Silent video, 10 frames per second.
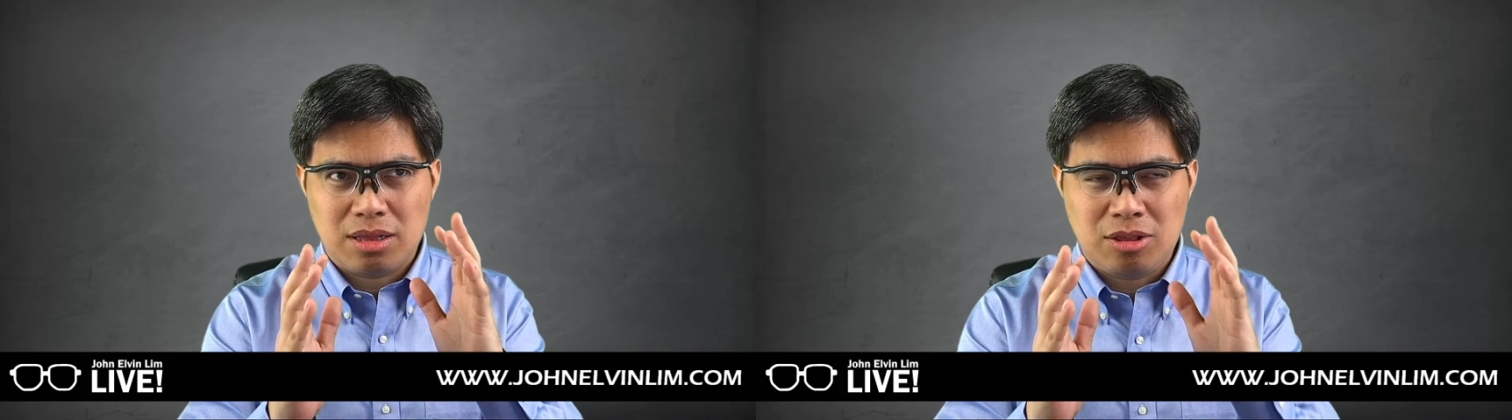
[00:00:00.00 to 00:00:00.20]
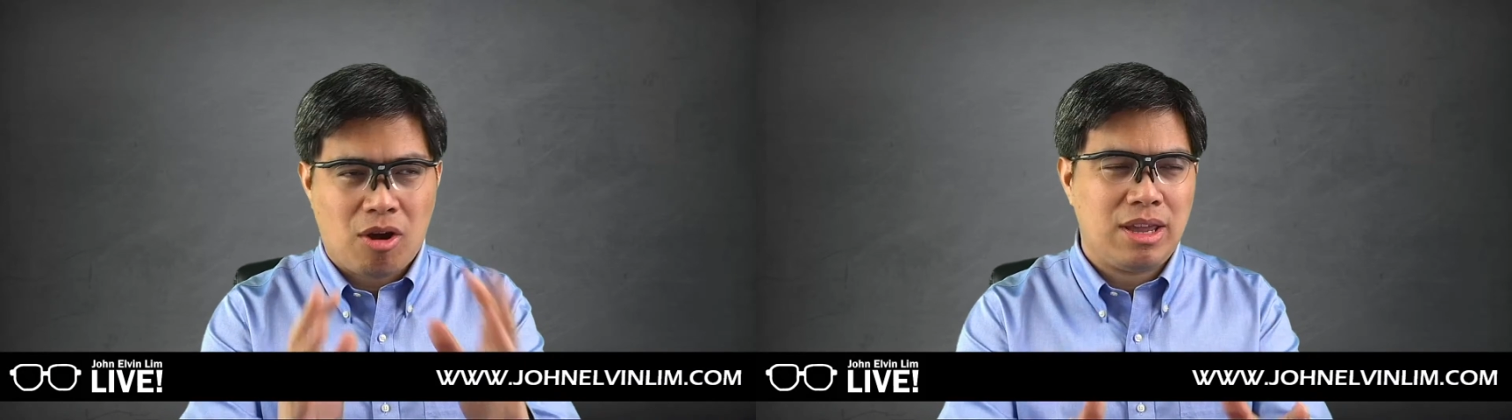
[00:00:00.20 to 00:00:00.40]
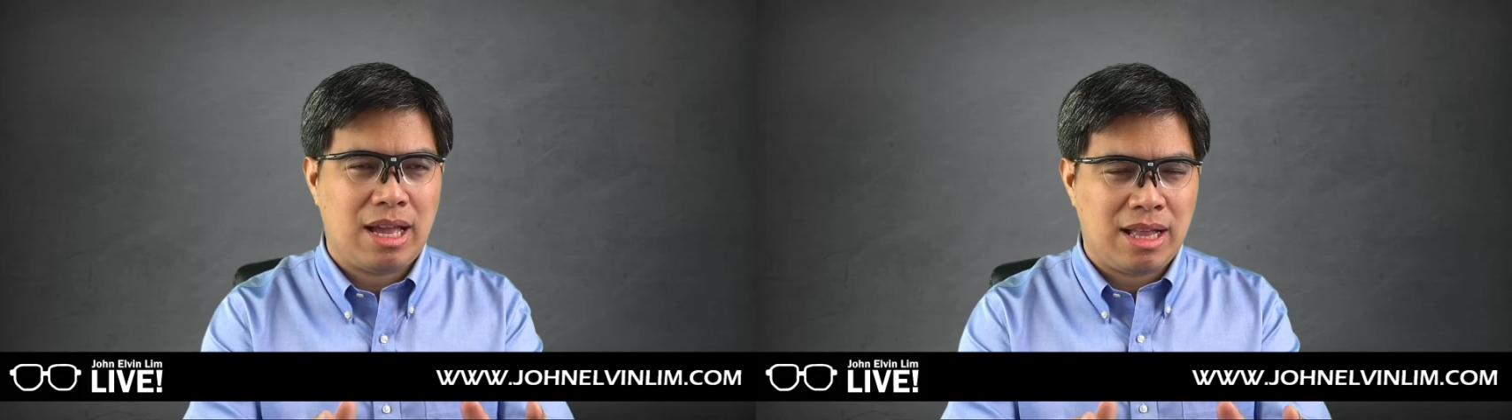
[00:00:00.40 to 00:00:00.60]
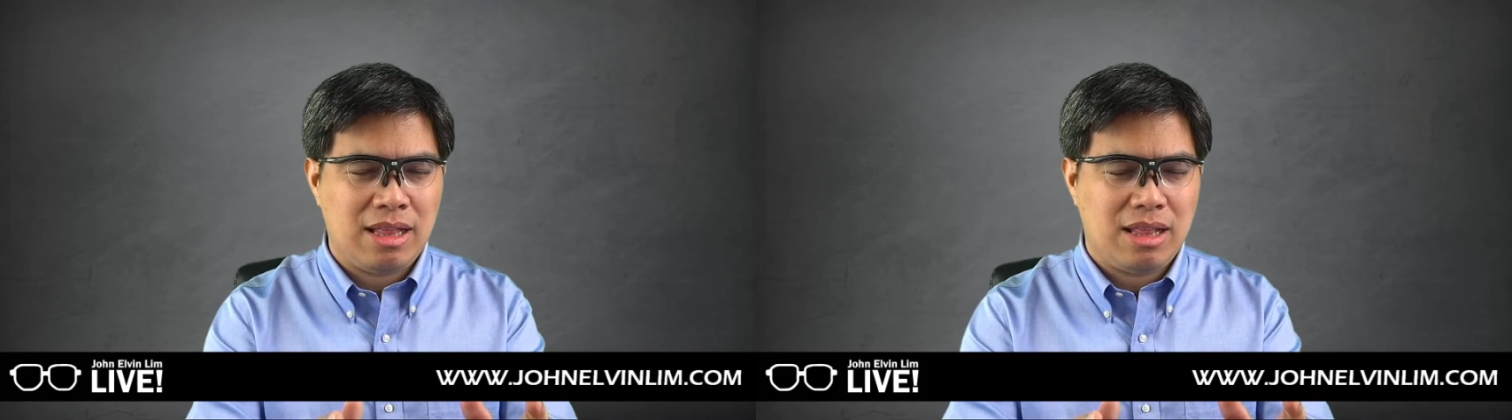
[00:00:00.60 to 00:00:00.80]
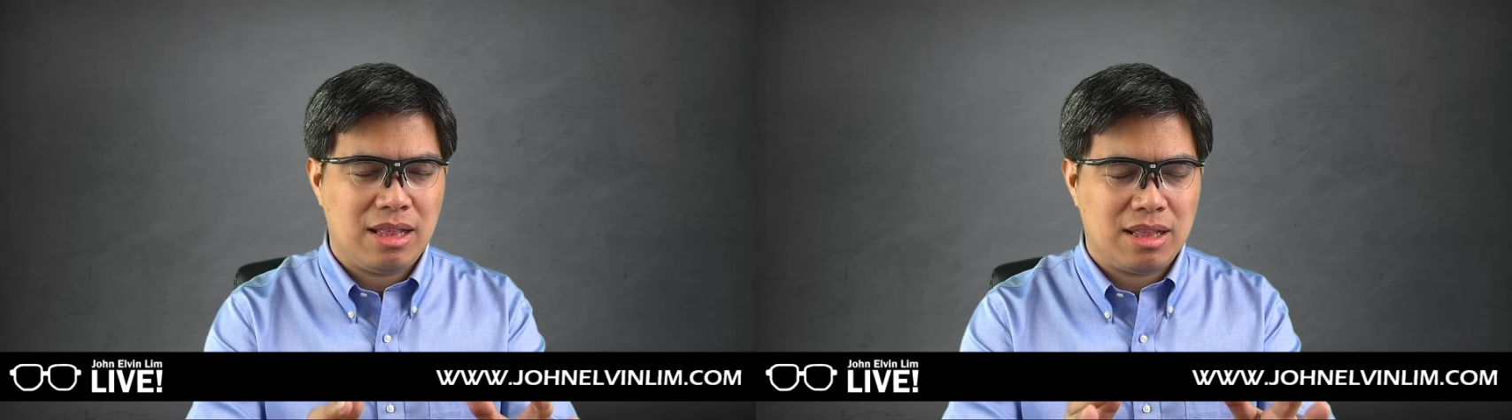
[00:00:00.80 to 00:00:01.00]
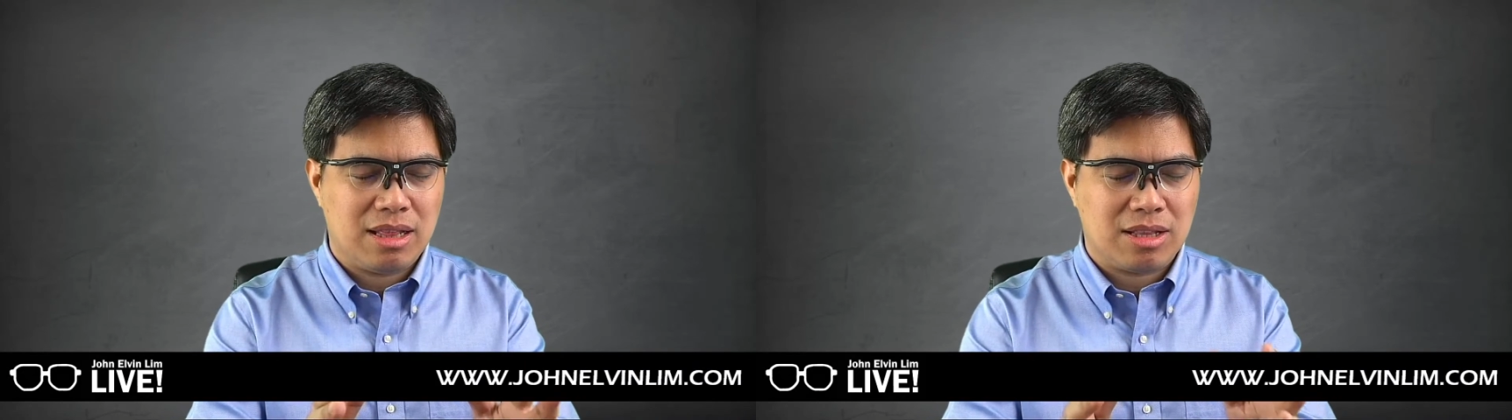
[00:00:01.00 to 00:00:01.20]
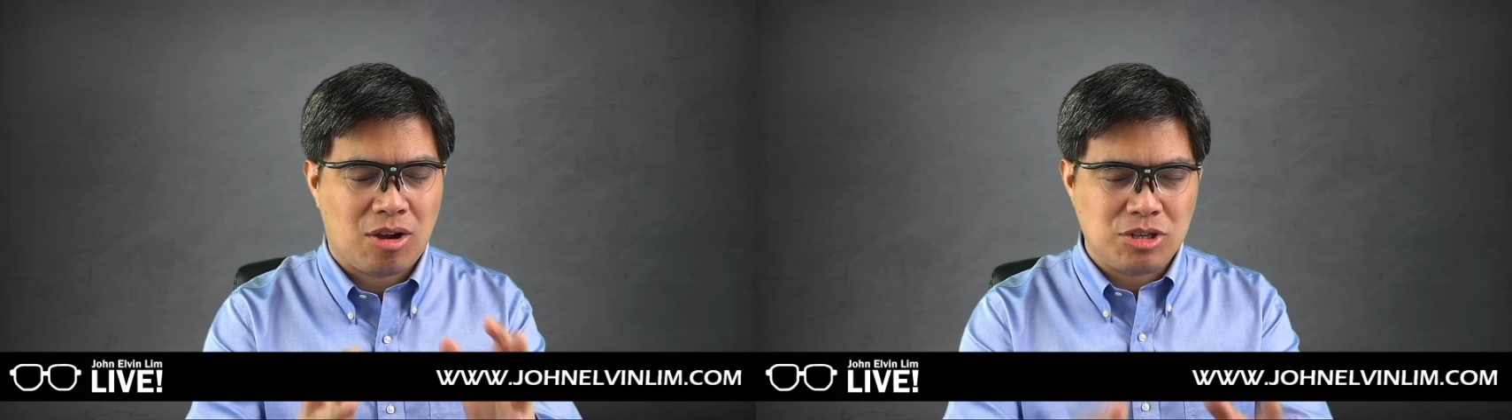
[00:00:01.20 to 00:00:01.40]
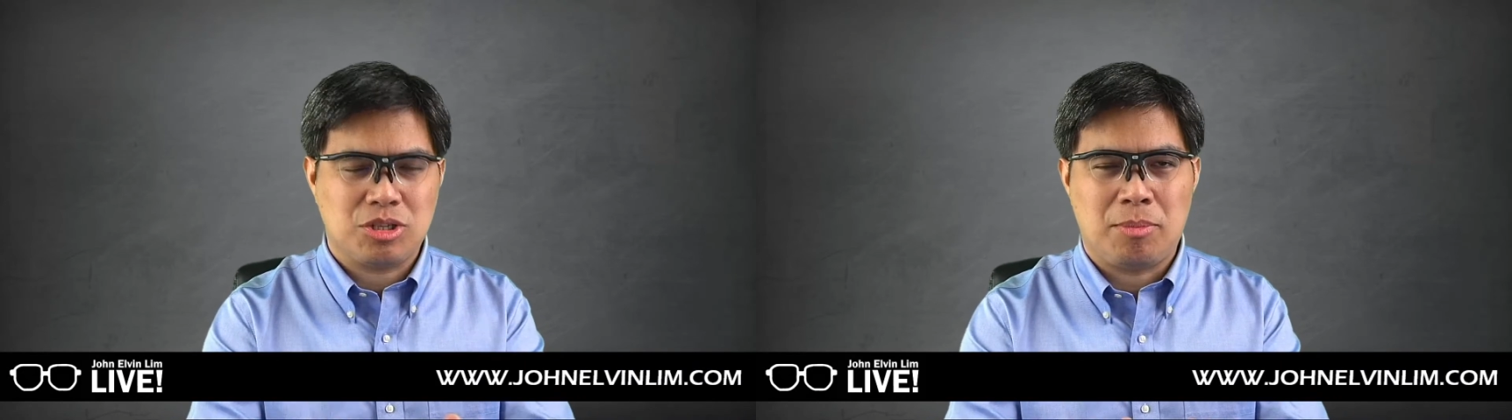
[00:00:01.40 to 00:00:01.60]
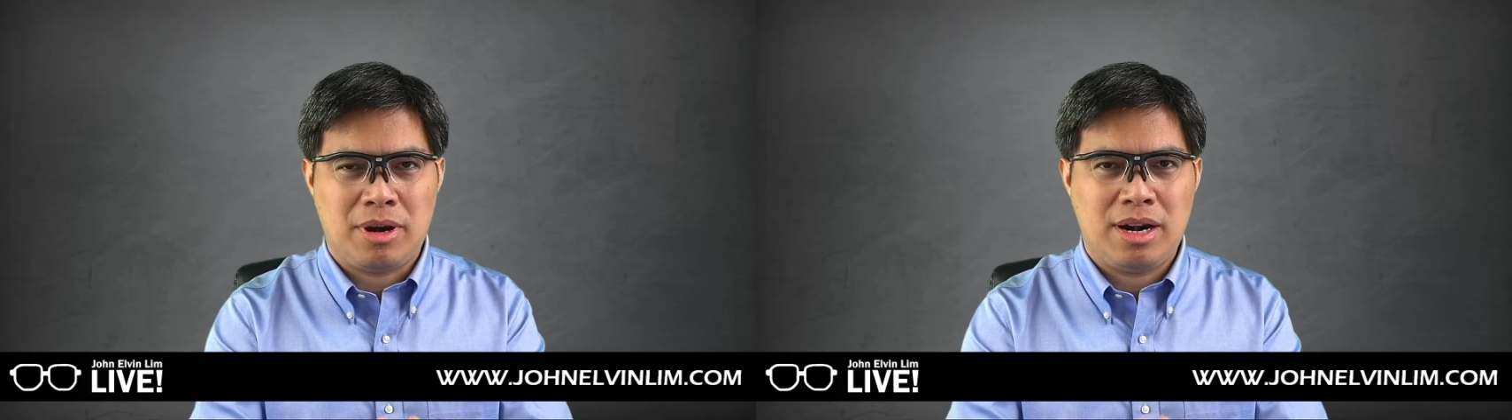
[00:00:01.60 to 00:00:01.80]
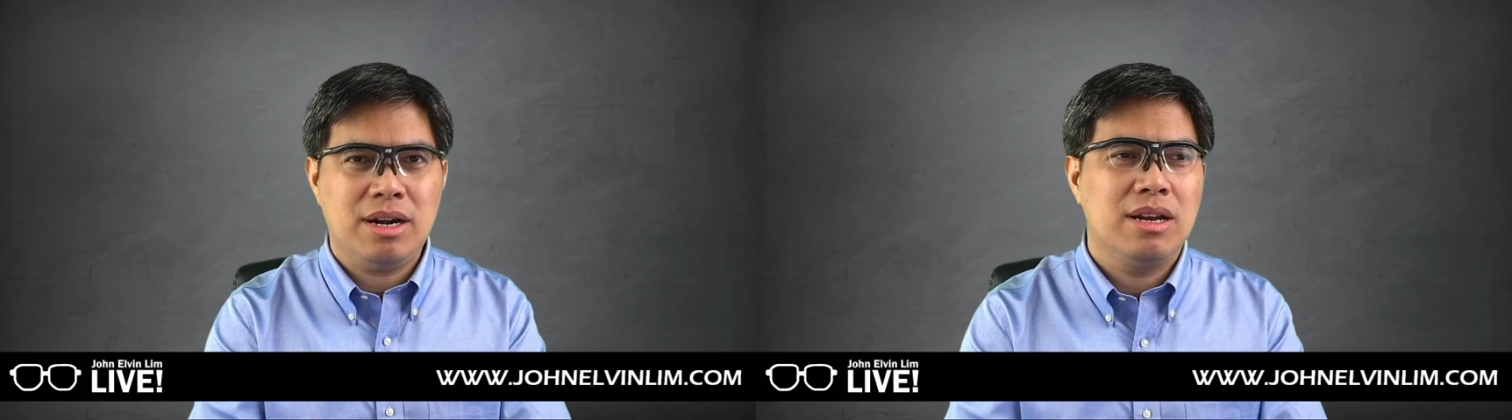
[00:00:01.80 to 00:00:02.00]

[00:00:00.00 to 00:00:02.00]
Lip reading: loyal customer,